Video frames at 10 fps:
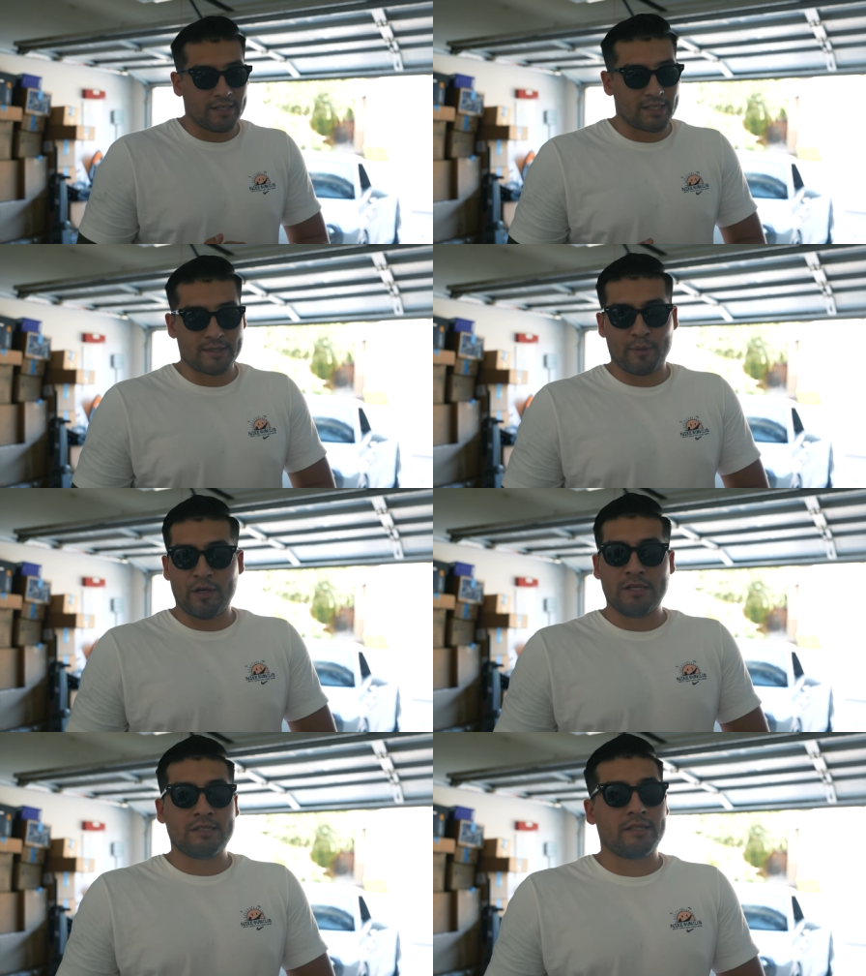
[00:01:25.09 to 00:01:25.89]

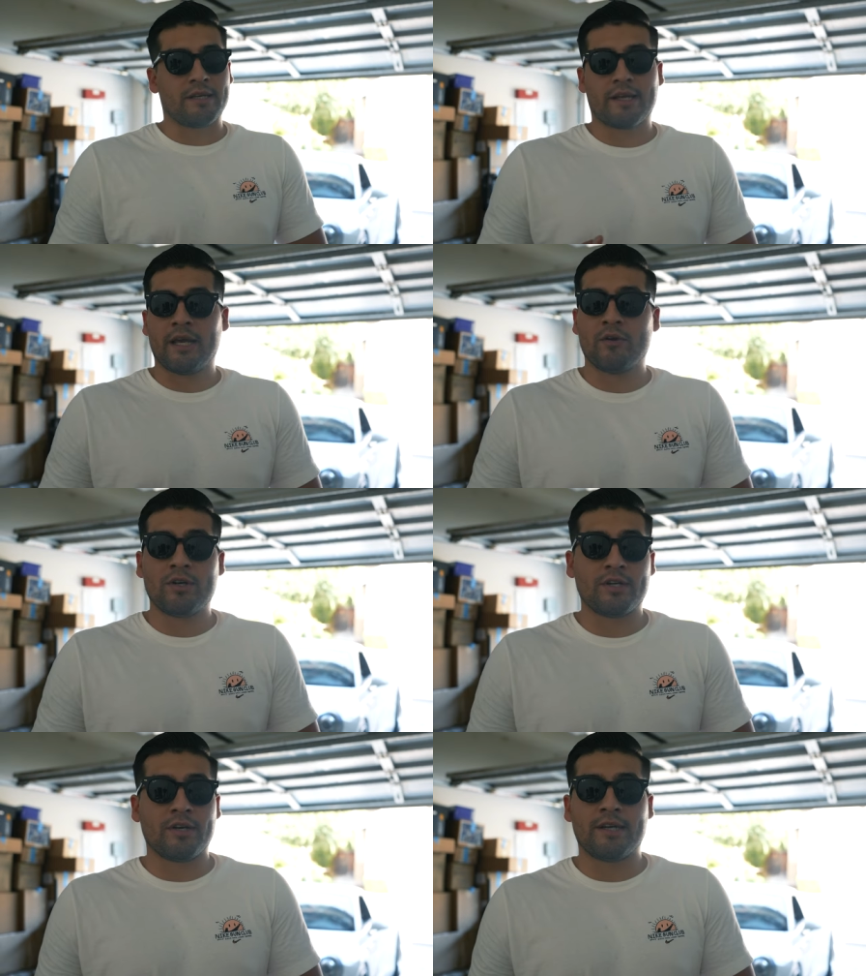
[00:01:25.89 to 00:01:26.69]
experienced and
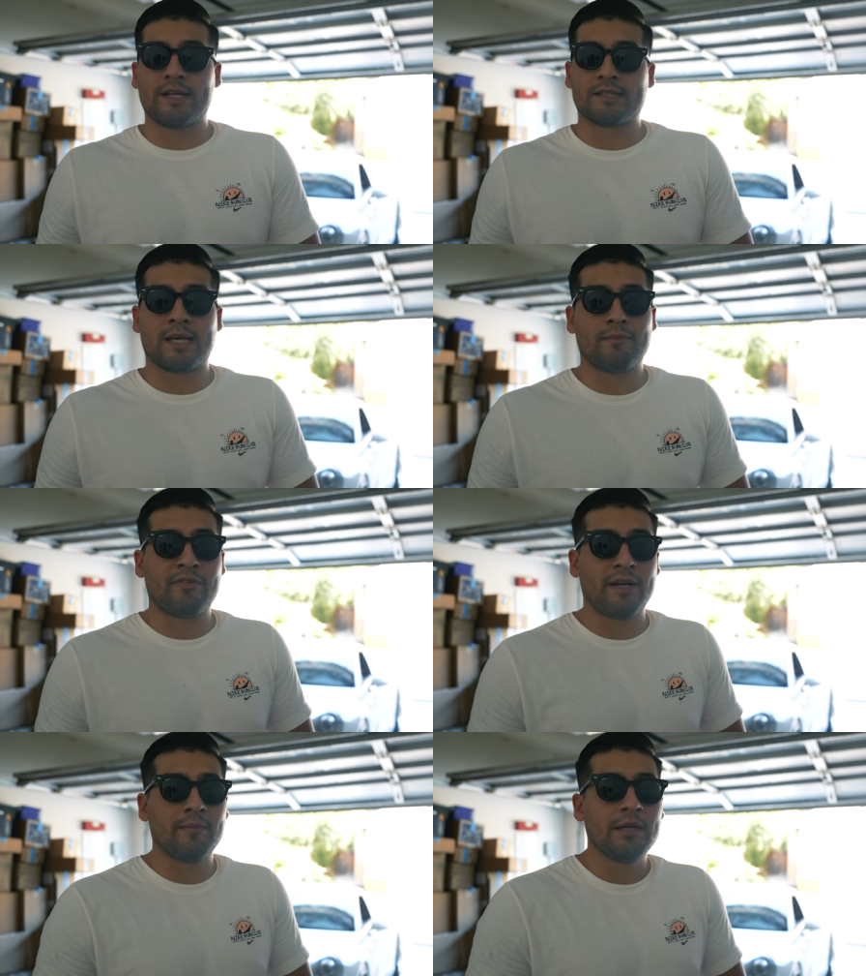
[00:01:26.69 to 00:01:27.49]
encountered during that time
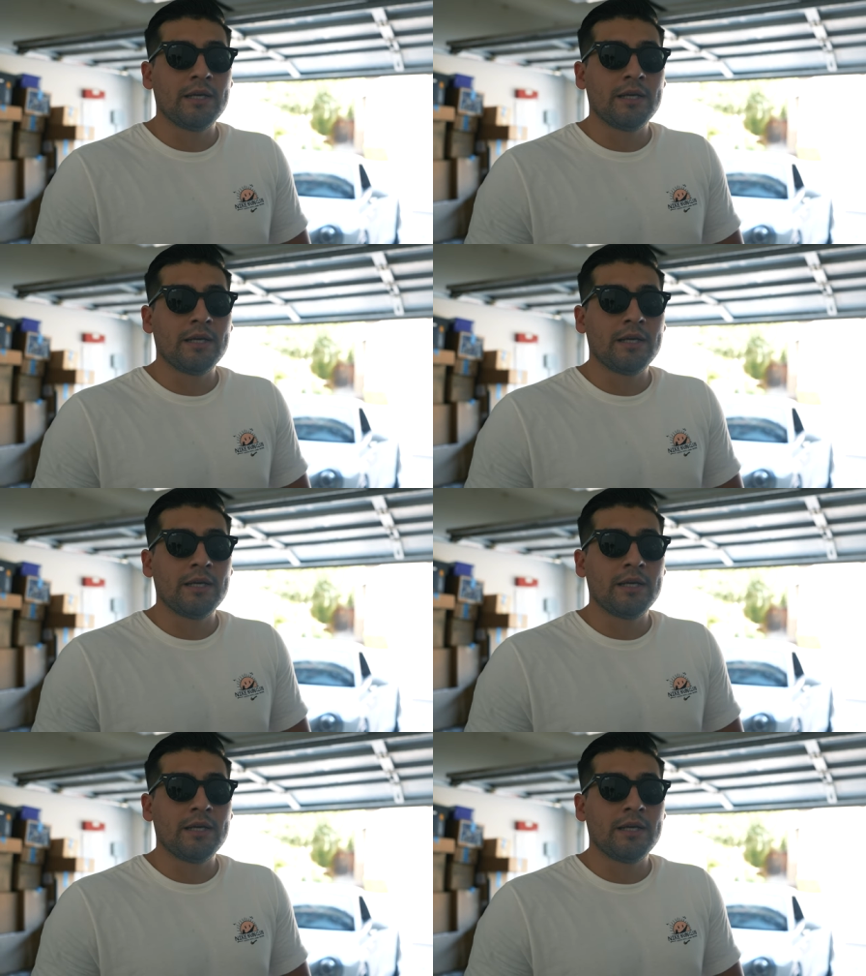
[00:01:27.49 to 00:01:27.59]
frame,